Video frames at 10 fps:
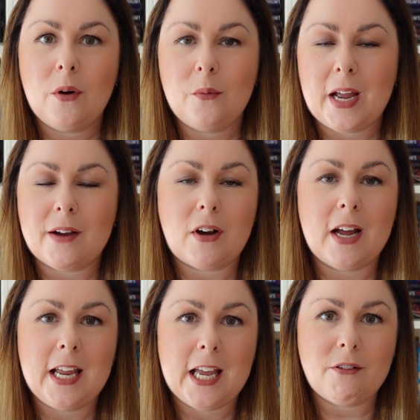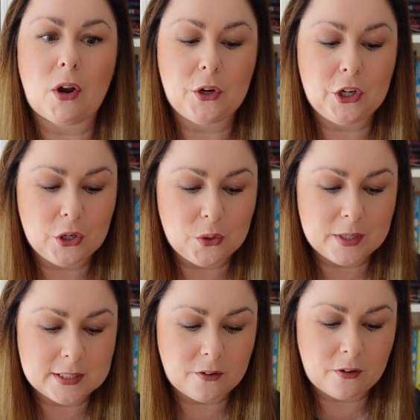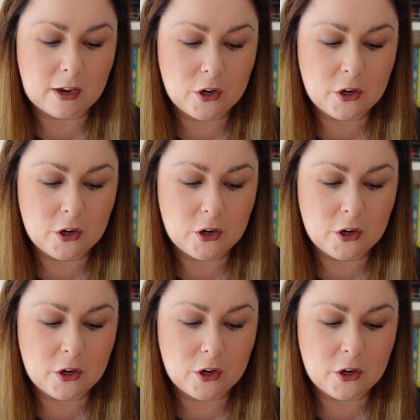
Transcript: We have our hero Hugh is the.